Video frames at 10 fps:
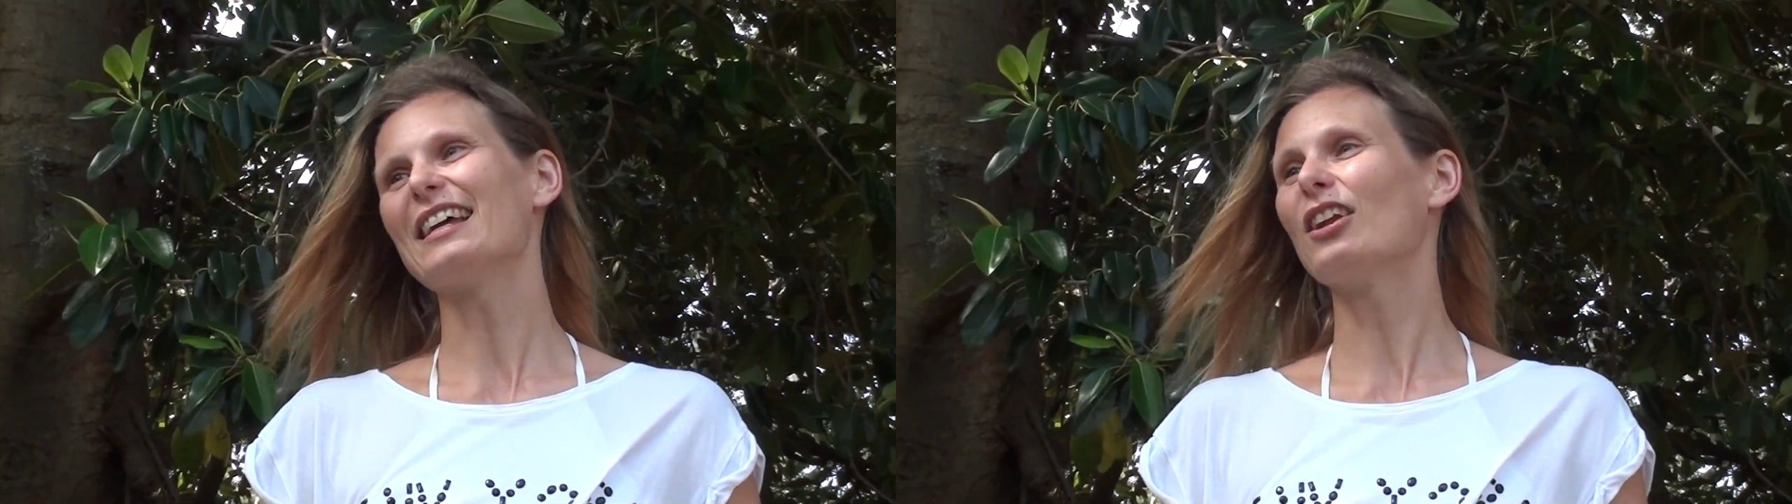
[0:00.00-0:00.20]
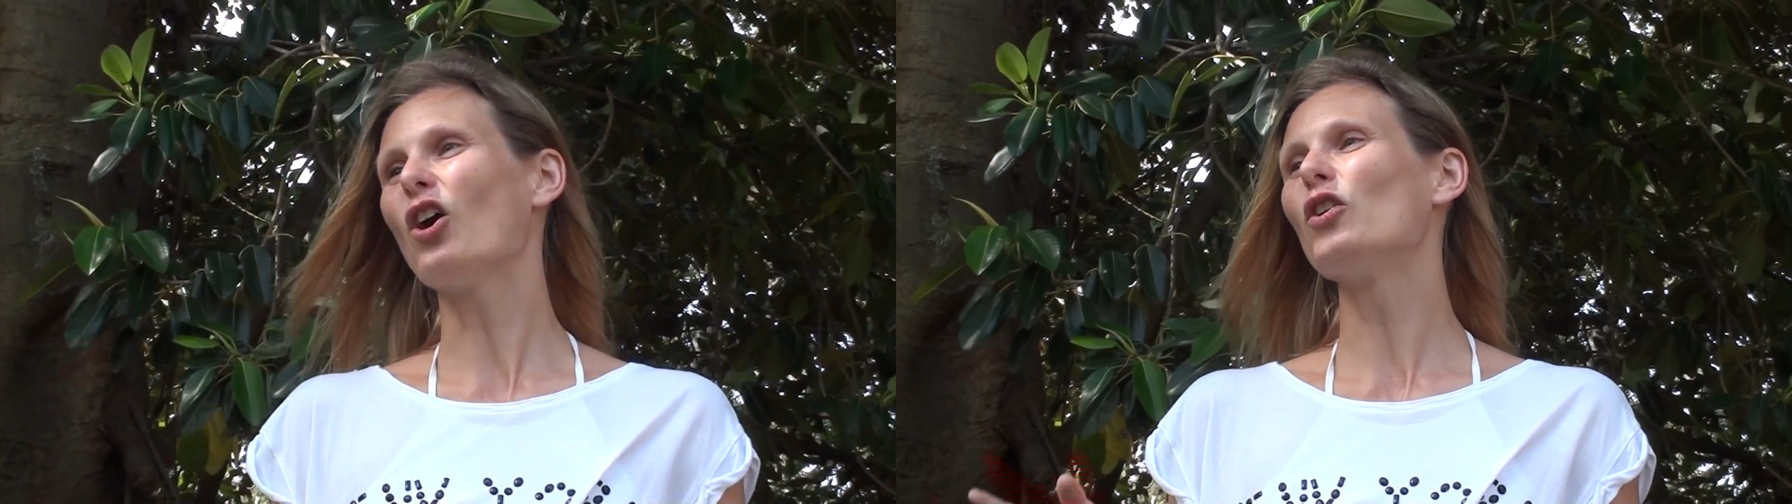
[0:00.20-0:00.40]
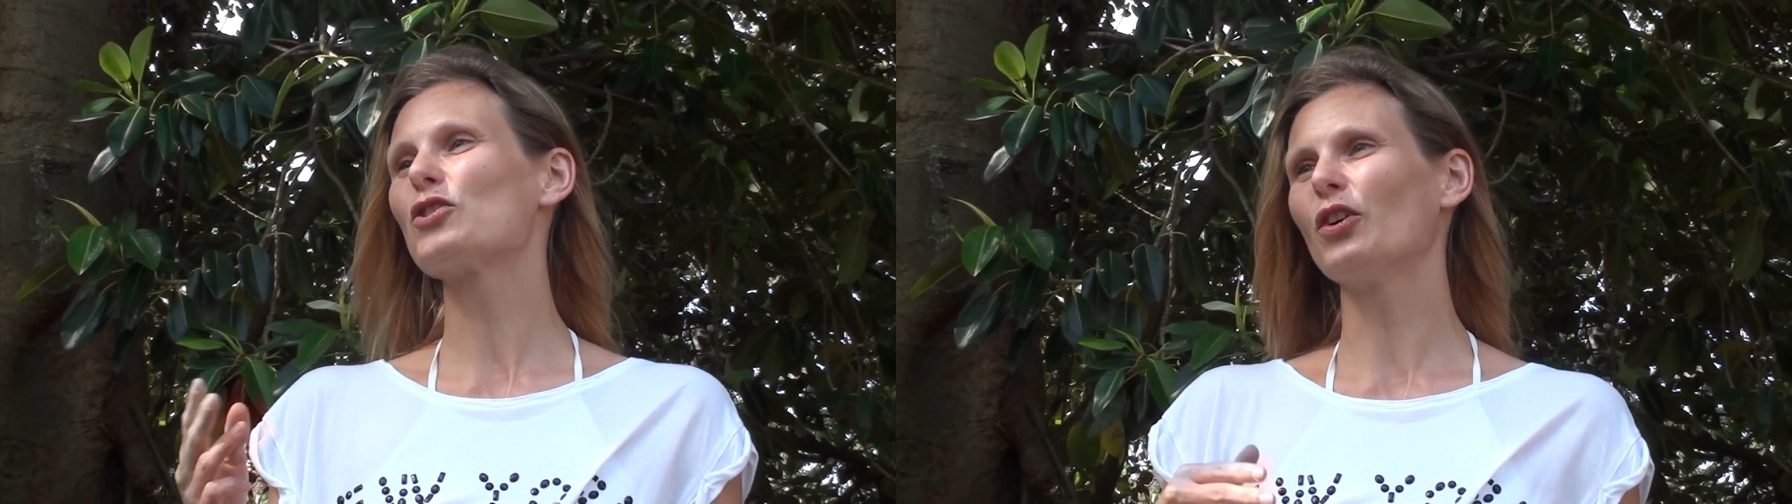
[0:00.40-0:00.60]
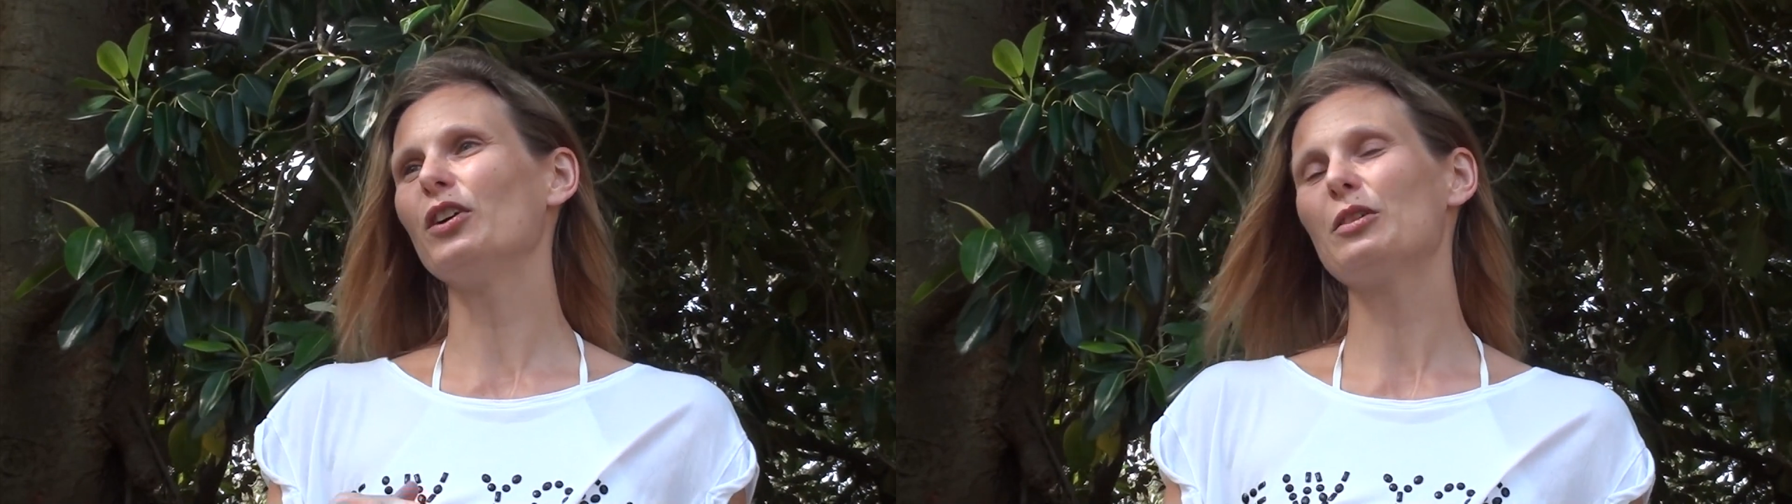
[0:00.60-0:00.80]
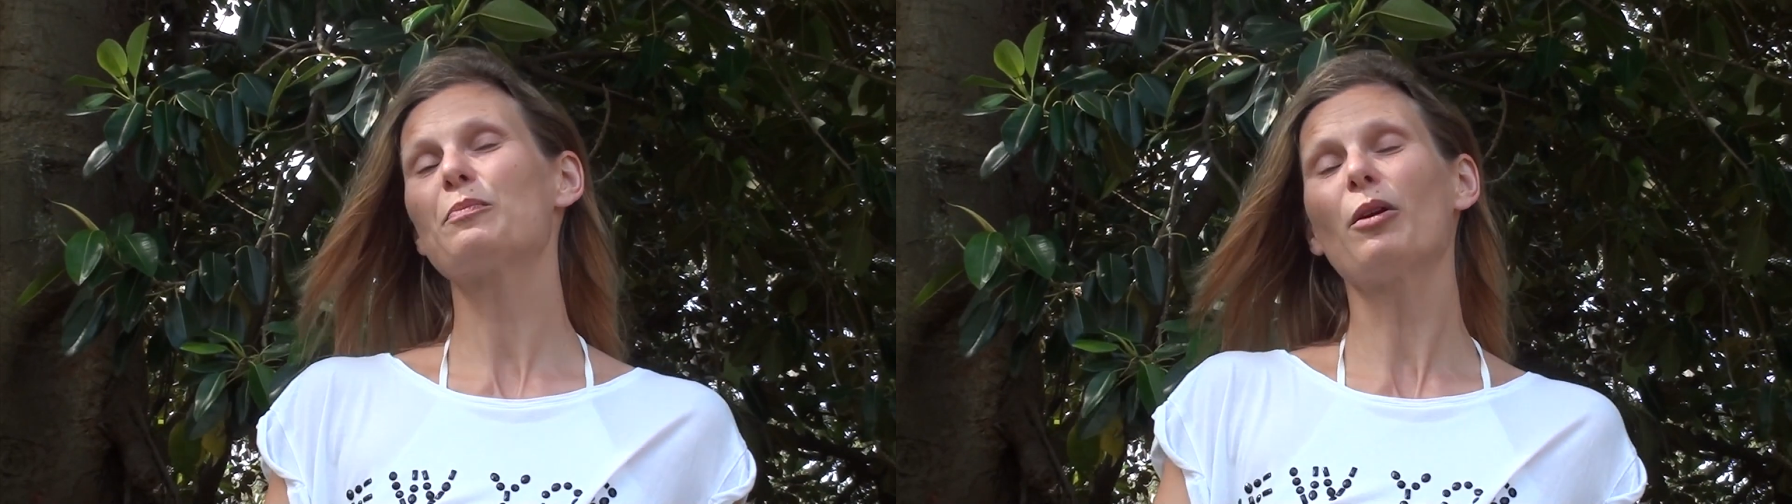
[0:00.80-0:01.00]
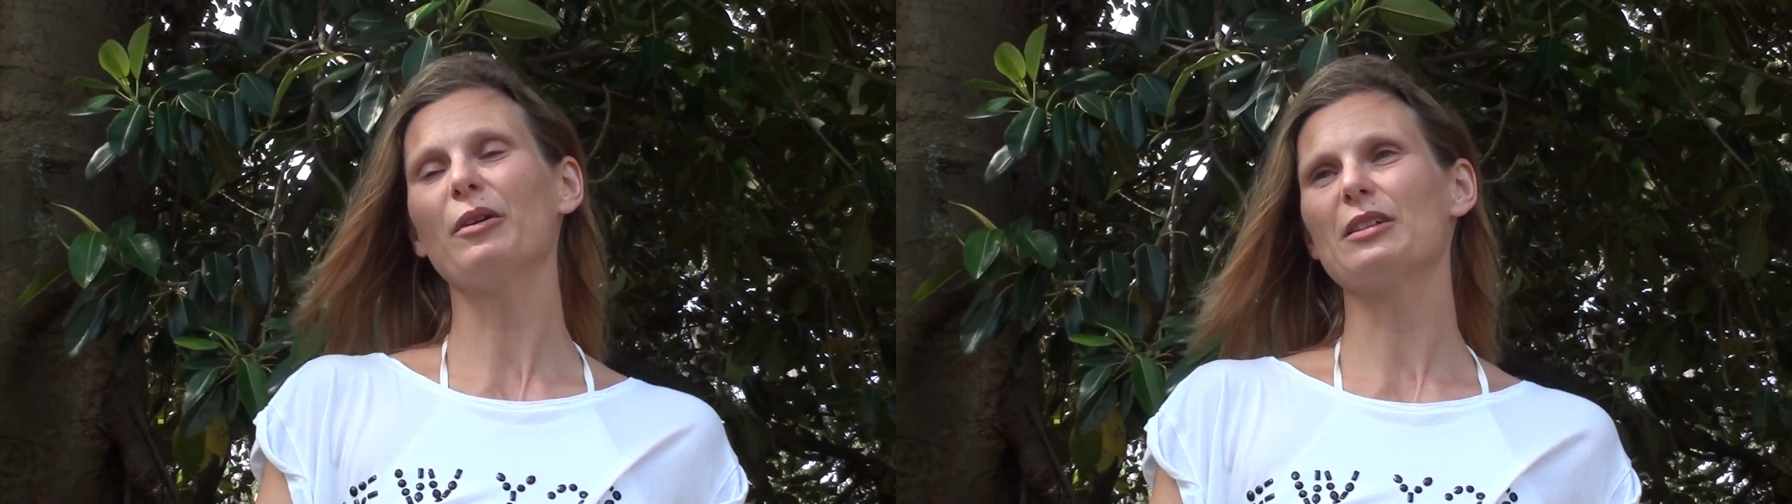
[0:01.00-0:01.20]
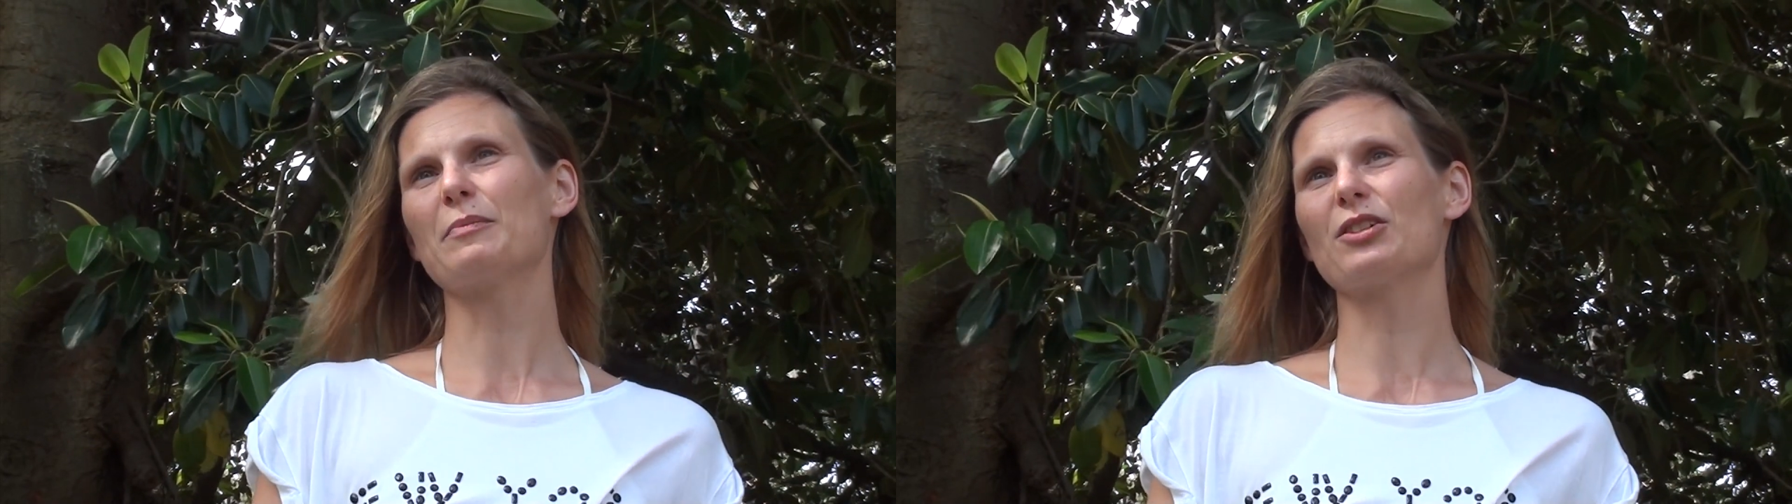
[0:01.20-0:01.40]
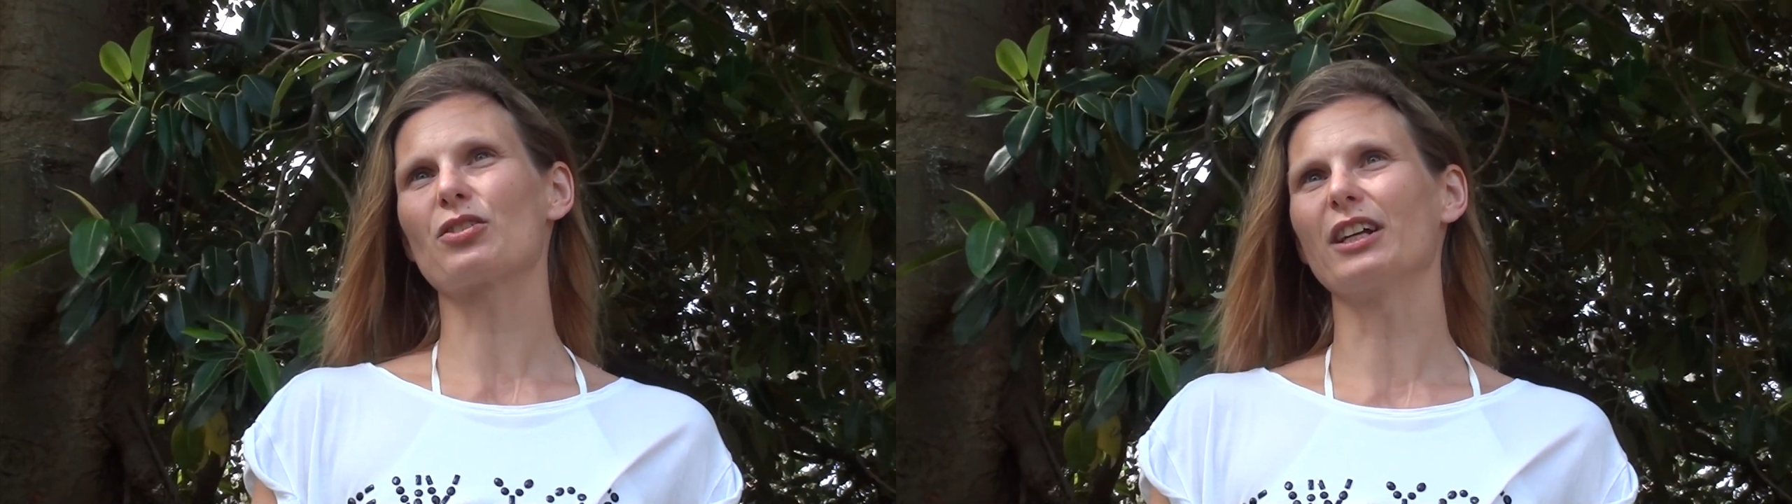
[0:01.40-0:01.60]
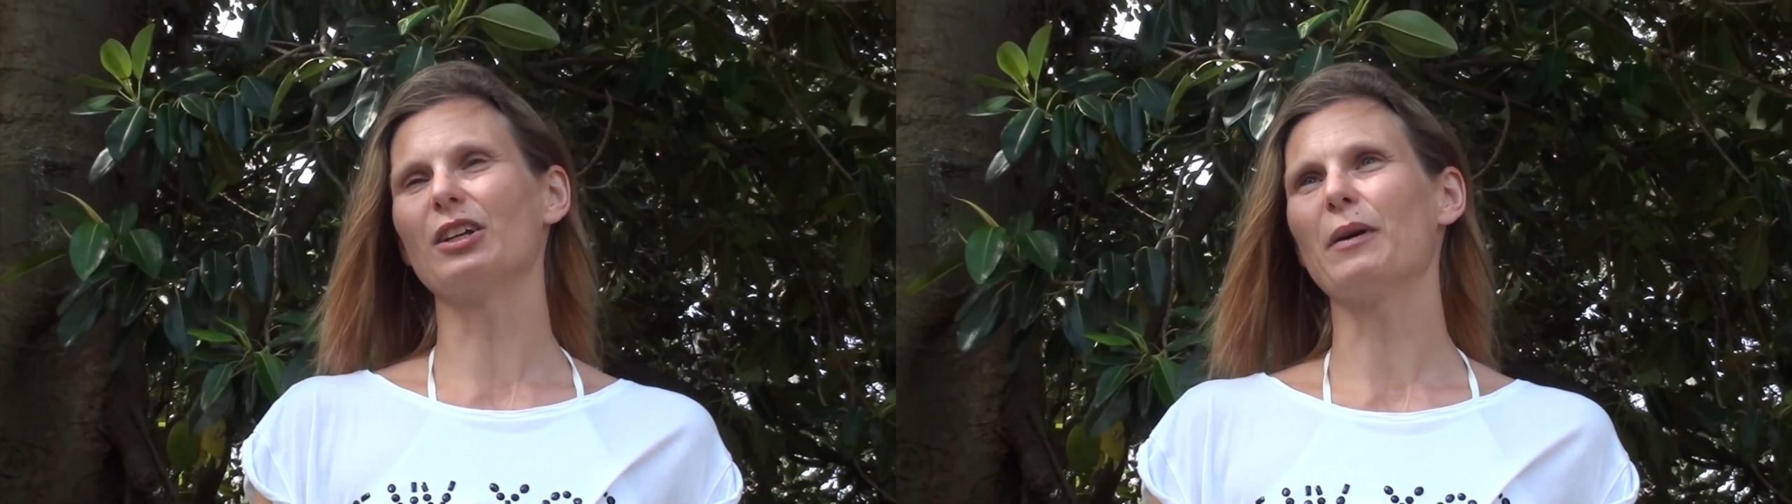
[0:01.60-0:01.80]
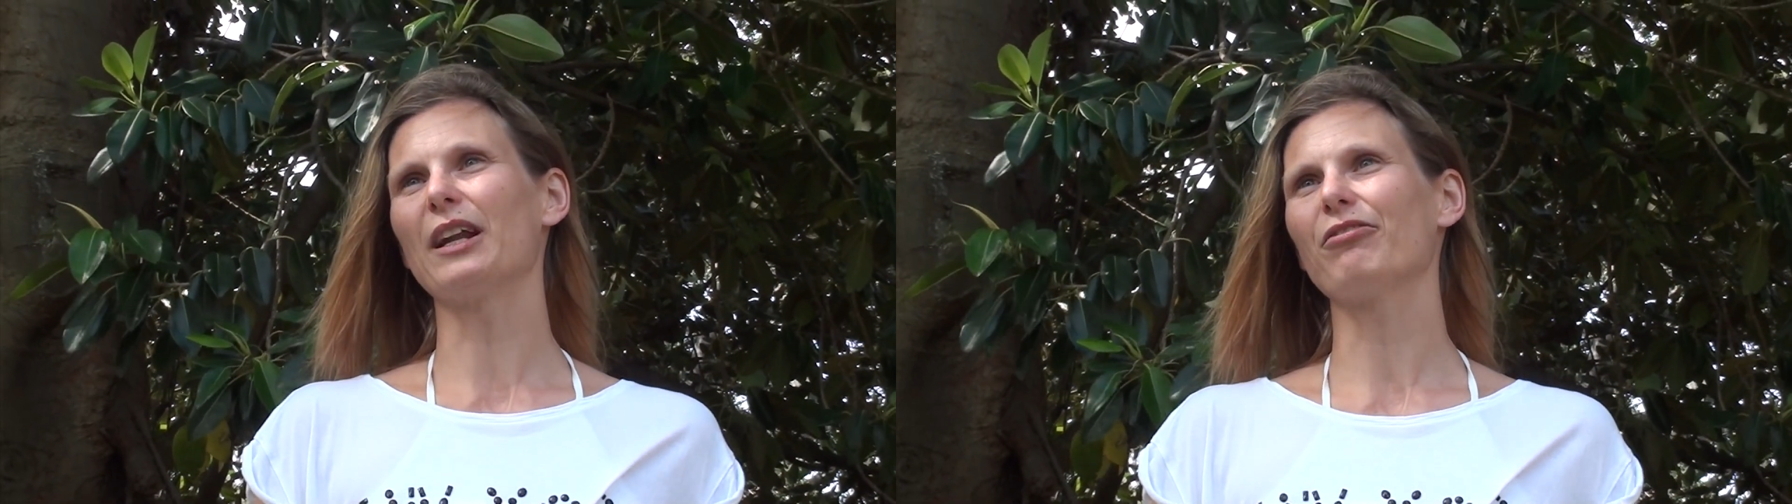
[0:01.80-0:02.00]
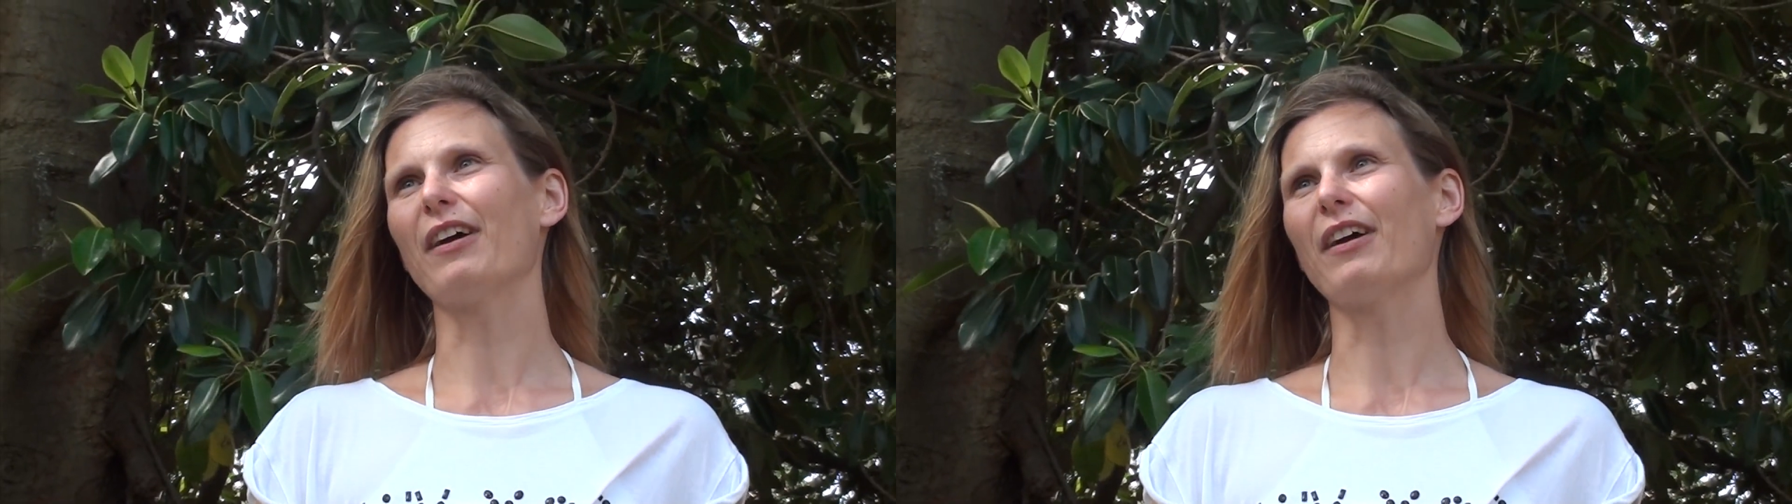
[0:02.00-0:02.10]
And also, it probably has been triggered by the